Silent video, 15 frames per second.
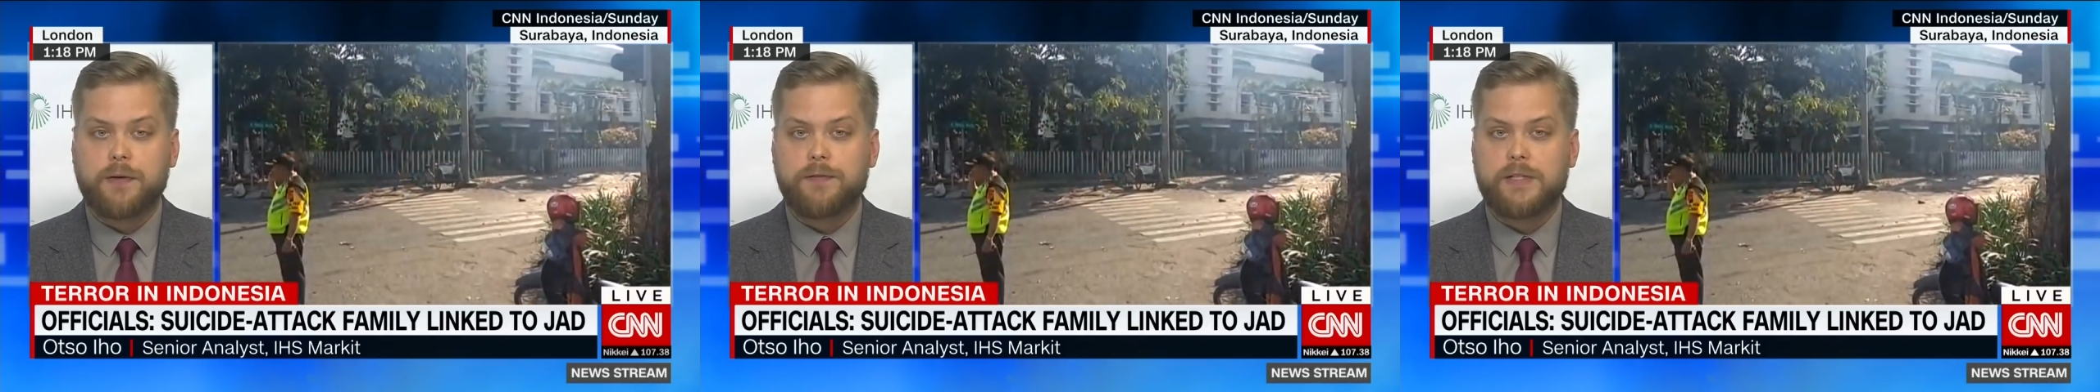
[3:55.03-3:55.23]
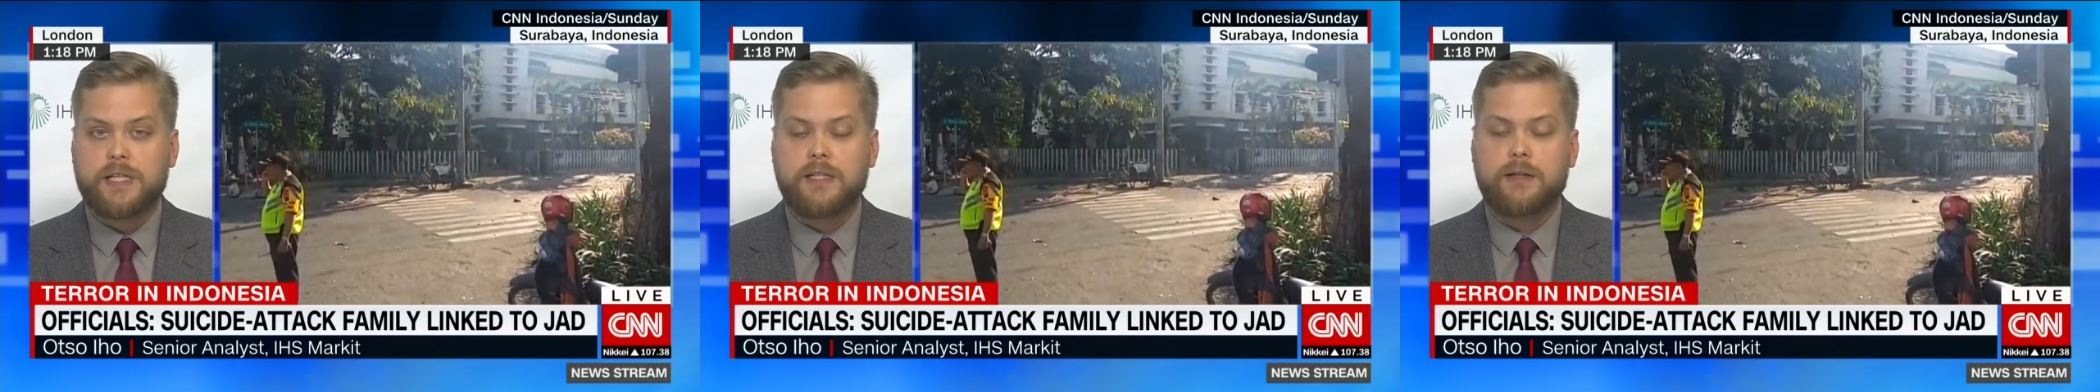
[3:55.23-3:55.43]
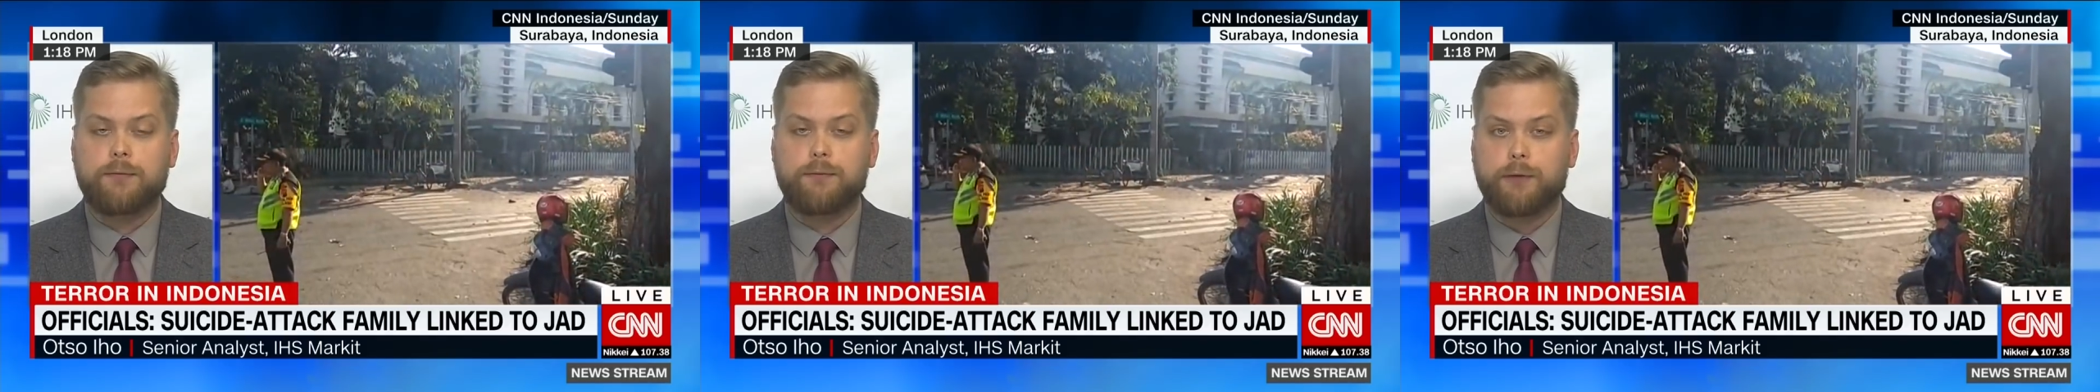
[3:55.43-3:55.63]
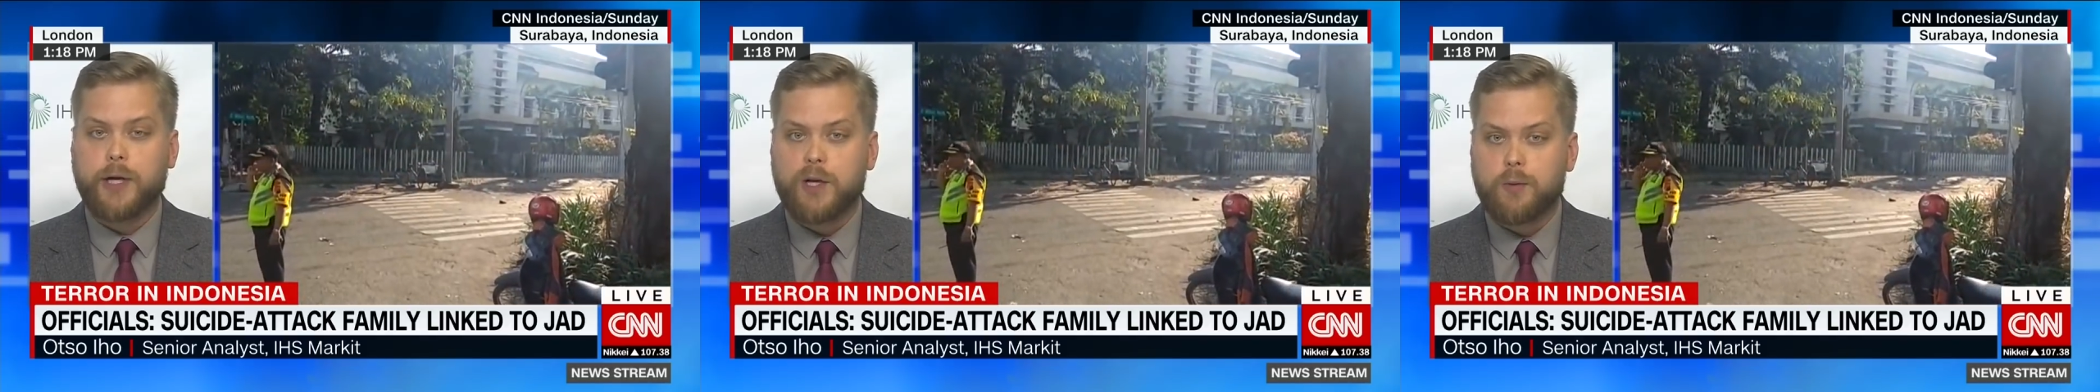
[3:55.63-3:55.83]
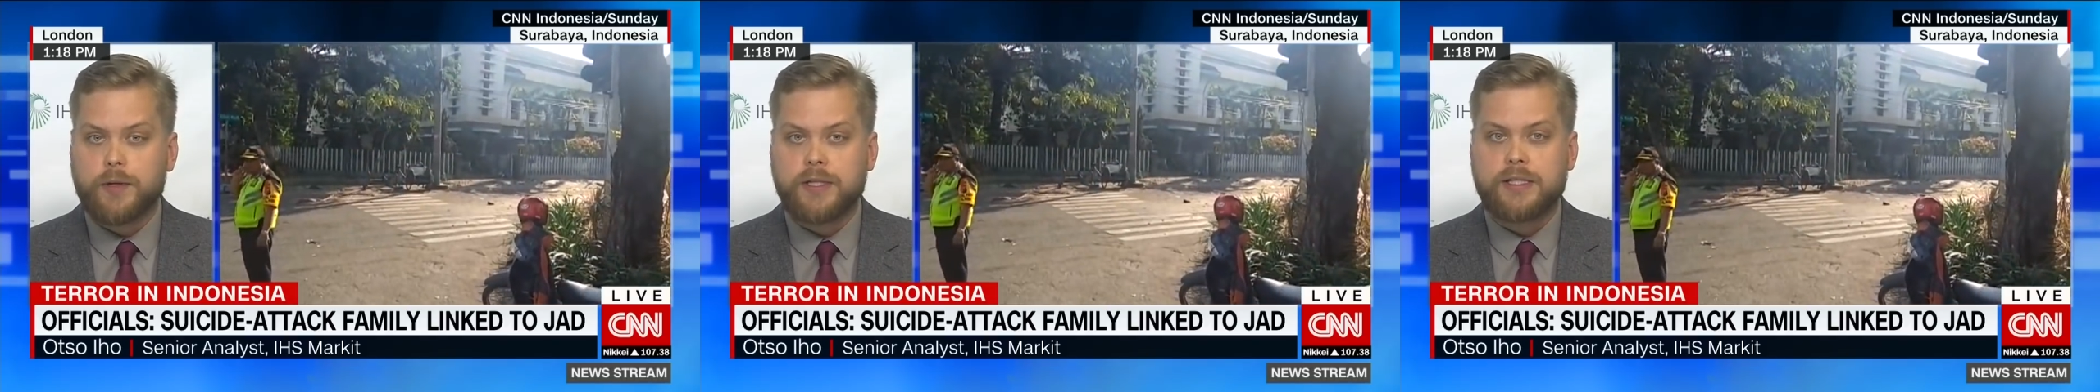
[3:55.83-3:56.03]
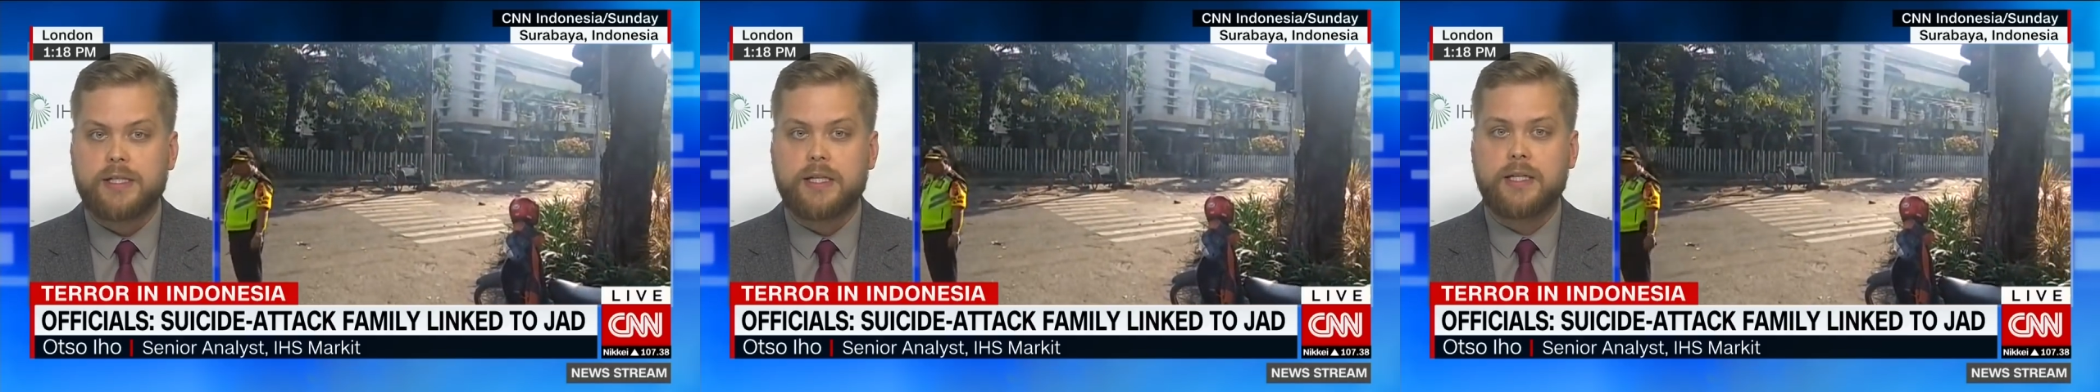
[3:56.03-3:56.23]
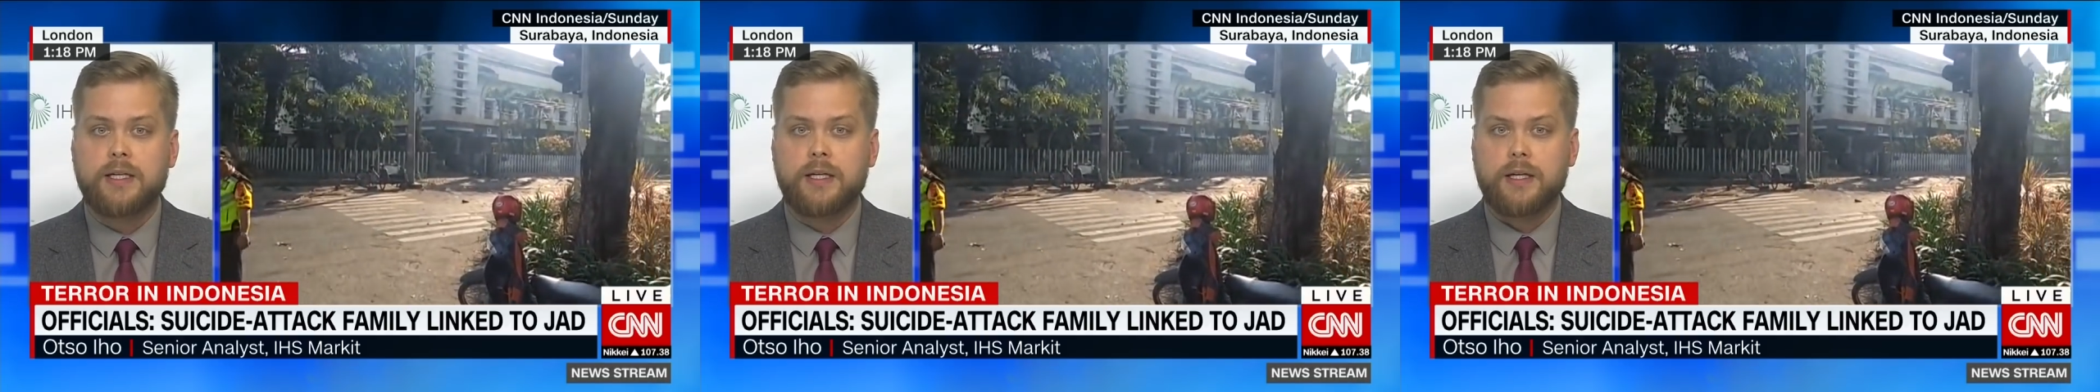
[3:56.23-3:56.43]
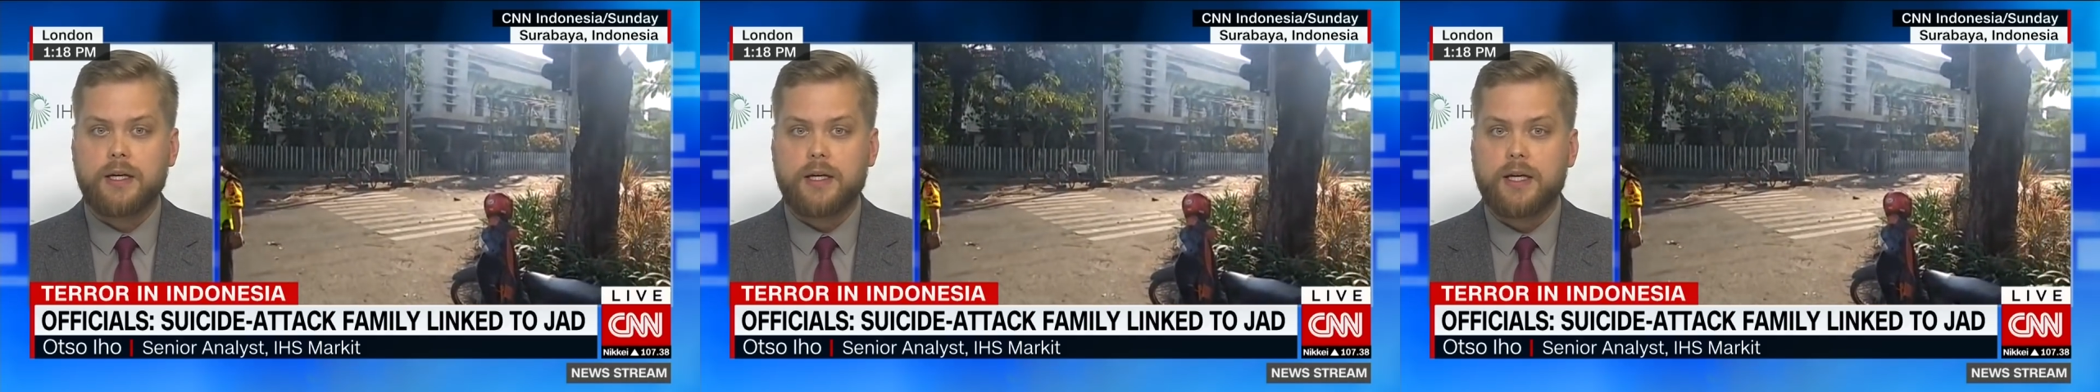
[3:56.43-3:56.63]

we've seen, the frequency